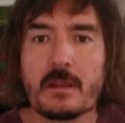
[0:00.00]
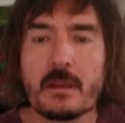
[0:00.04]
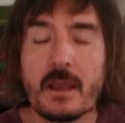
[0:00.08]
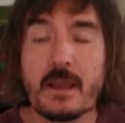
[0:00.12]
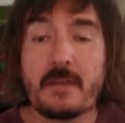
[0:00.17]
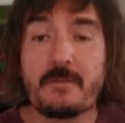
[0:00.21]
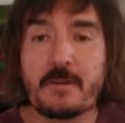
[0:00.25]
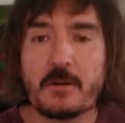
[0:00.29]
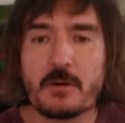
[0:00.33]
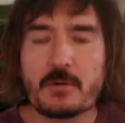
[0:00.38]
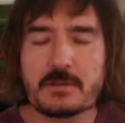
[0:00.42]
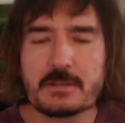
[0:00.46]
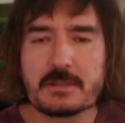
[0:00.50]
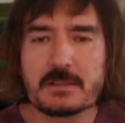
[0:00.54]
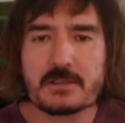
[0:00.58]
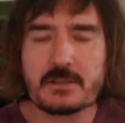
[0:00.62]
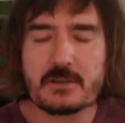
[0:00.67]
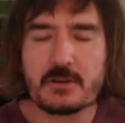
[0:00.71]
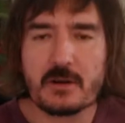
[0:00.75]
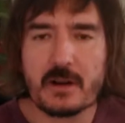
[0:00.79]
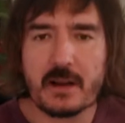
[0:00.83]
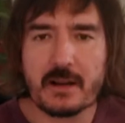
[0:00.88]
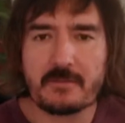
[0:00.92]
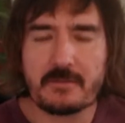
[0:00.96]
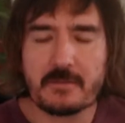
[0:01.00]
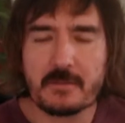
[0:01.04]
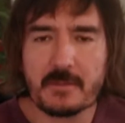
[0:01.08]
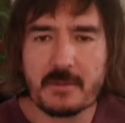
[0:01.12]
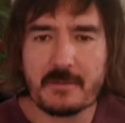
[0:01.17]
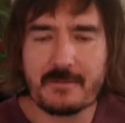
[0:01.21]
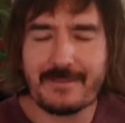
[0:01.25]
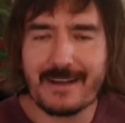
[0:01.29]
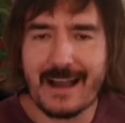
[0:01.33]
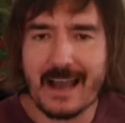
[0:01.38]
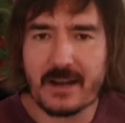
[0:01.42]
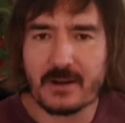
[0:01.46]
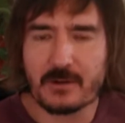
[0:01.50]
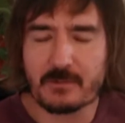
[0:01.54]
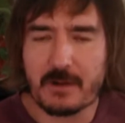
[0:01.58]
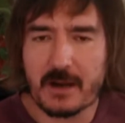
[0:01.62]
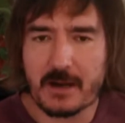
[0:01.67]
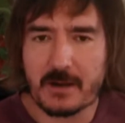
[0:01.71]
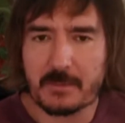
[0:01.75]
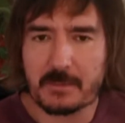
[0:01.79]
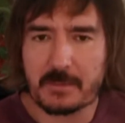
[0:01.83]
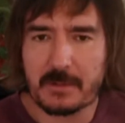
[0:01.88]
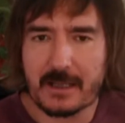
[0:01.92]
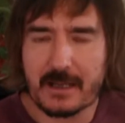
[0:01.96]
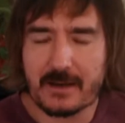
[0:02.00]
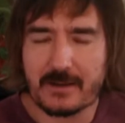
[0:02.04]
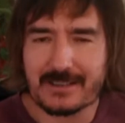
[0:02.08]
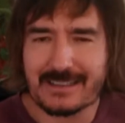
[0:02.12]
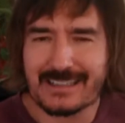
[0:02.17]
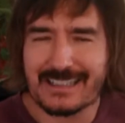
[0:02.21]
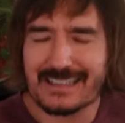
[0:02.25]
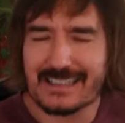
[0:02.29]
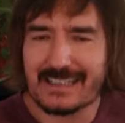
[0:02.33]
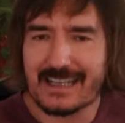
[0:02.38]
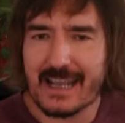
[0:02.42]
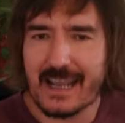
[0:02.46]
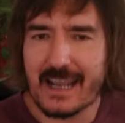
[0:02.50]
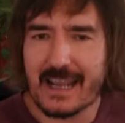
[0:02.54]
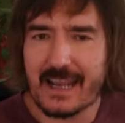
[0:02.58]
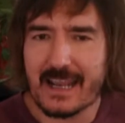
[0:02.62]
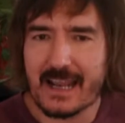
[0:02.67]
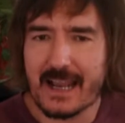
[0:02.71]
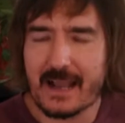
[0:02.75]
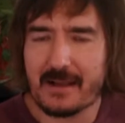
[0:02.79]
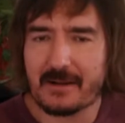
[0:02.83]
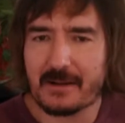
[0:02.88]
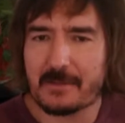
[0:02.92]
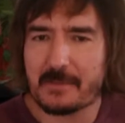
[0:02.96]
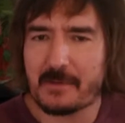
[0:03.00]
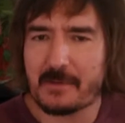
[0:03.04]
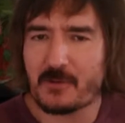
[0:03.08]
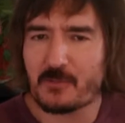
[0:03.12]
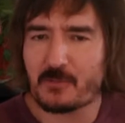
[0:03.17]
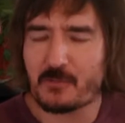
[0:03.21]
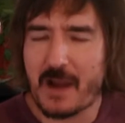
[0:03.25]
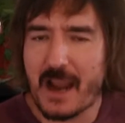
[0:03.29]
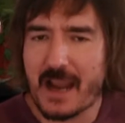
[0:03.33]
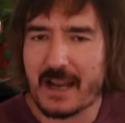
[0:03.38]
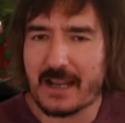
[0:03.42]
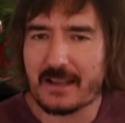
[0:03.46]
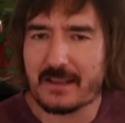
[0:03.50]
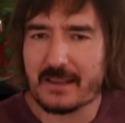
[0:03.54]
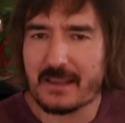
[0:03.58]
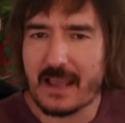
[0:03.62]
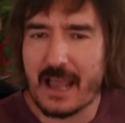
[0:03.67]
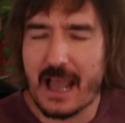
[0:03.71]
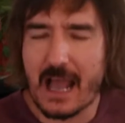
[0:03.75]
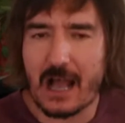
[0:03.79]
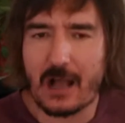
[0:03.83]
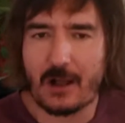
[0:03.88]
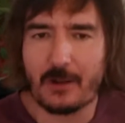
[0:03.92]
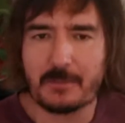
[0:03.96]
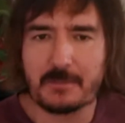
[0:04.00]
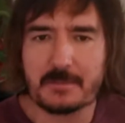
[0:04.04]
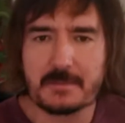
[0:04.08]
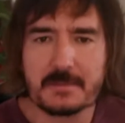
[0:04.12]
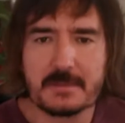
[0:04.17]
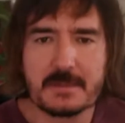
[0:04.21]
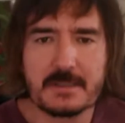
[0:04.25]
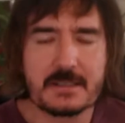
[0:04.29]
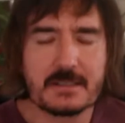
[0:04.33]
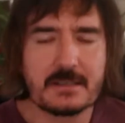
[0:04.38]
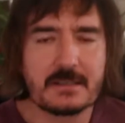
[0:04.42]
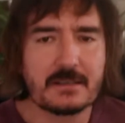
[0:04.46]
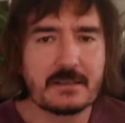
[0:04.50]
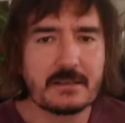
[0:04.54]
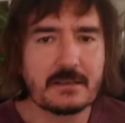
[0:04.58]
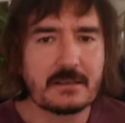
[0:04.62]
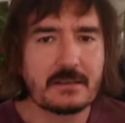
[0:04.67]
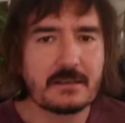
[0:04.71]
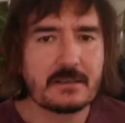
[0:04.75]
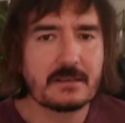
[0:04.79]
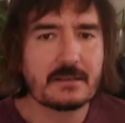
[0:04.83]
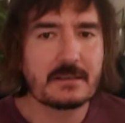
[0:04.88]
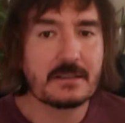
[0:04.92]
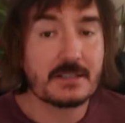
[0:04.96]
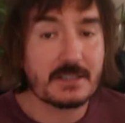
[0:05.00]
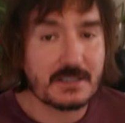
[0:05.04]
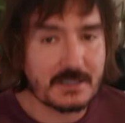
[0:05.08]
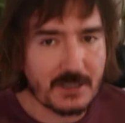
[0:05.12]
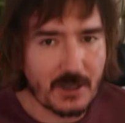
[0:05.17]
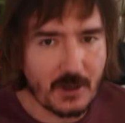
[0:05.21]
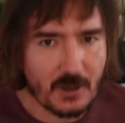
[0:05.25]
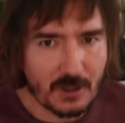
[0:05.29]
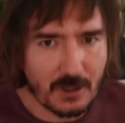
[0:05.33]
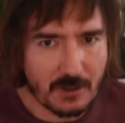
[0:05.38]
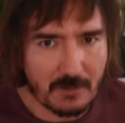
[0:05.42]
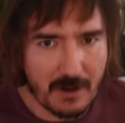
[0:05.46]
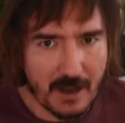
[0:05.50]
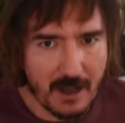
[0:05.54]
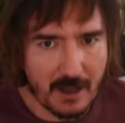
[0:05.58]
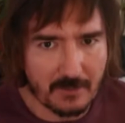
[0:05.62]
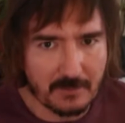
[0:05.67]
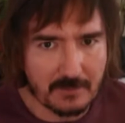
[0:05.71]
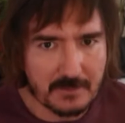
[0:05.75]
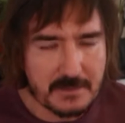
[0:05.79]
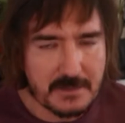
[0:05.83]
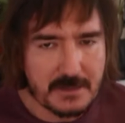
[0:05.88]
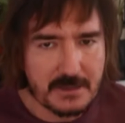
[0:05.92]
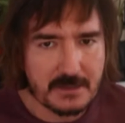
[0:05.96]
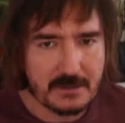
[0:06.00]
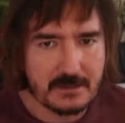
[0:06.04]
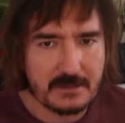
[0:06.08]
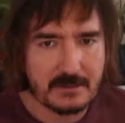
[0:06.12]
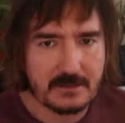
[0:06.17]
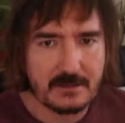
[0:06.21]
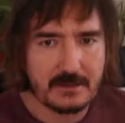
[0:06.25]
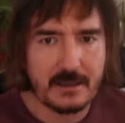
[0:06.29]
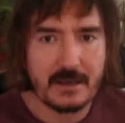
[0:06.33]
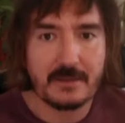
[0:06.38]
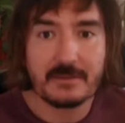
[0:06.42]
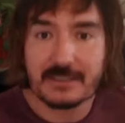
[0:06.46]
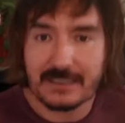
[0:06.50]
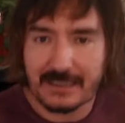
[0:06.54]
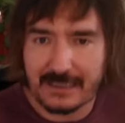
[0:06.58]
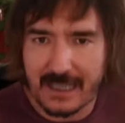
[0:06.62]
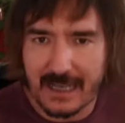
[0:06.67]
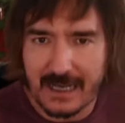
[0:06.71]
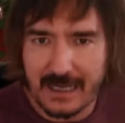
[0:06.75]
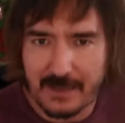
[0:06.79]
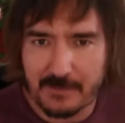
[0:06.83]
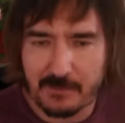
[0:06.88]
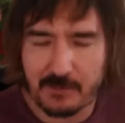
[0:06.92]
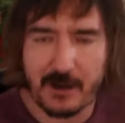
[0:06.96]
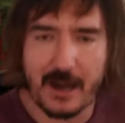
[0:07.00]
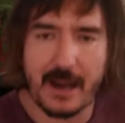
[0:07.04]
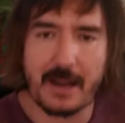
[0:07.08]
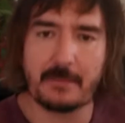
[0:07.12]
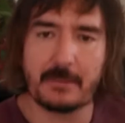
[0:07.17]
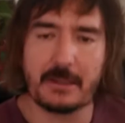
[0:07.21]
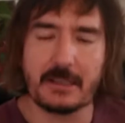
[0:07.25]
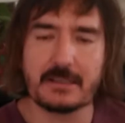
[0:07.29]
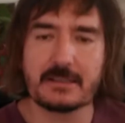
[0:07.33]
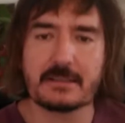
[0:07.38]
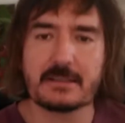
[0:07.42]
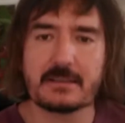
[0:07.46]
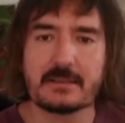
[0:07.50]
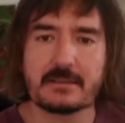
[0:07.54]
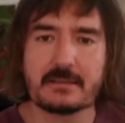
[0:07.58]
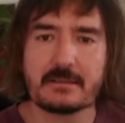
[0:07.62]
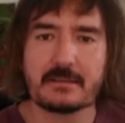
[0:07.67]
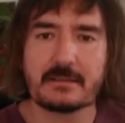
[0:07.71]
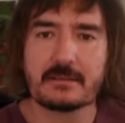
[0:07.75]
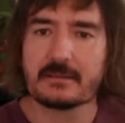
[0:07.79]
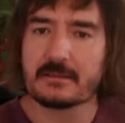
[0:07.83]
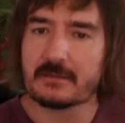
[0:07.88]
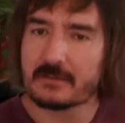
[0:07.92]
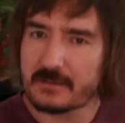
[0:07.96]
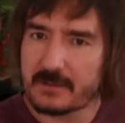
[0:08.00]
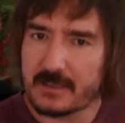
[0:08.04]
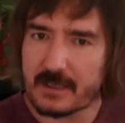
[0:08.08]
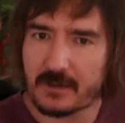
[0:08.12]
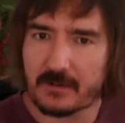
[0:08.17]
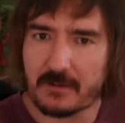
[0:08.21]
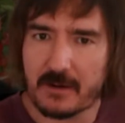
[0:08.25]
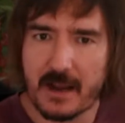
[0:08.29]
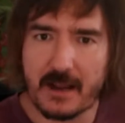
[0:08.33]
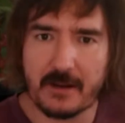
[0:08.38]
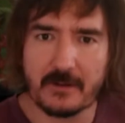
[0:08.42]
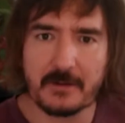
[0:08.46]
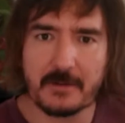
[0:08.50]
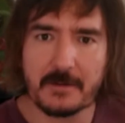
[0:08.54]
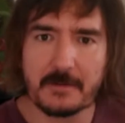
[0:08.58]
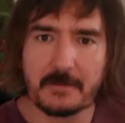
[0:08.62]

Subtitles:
Hey folks, it's Craig from the Vinyl Record Player. Today I'm going to be ranking the solo albums of Delaney Bramlett. Stick around.